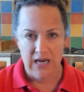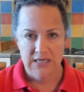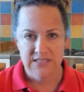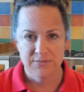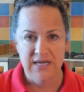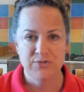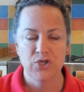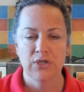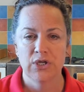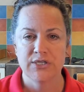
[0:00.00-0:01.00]
Sometimes you
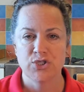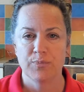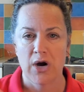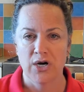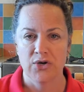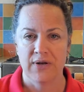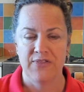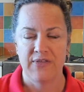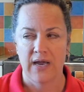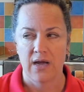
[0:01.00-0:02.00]
can look at your partner and
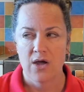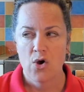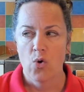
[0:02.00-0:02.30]
think,